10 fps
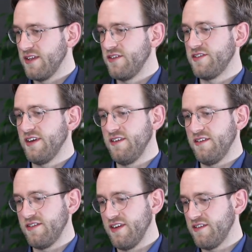probably.
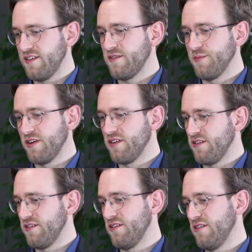Changing small
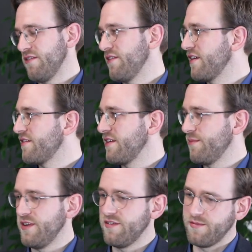things in the
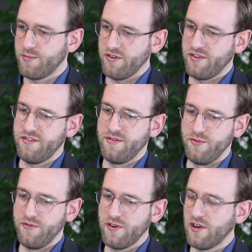business process to
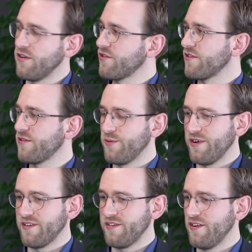move closer
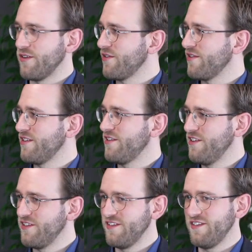towards those
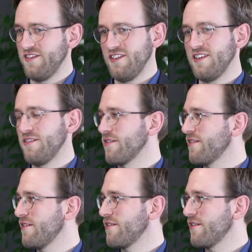decisions that
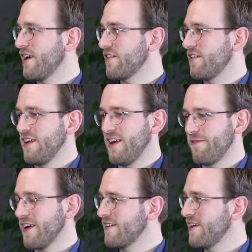you're actually
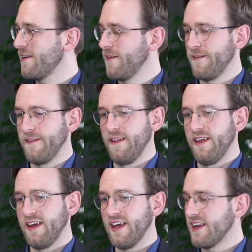affecting.
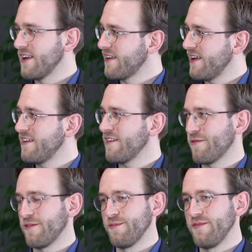Mm-hmm. Getting the data
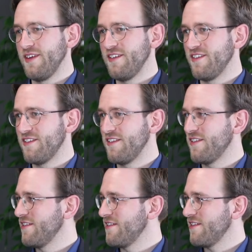from these
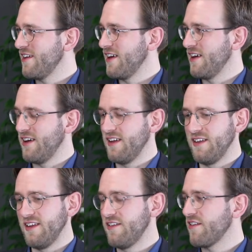decisions. Mm-hmm.
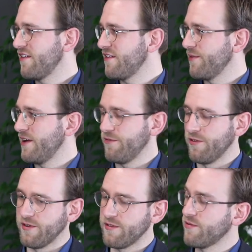This is the way
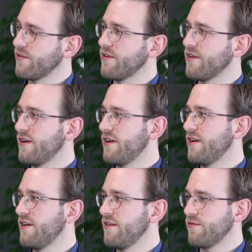forward for
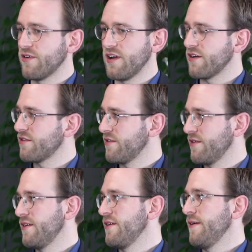that large... will already
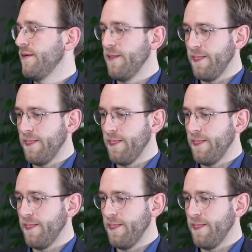increase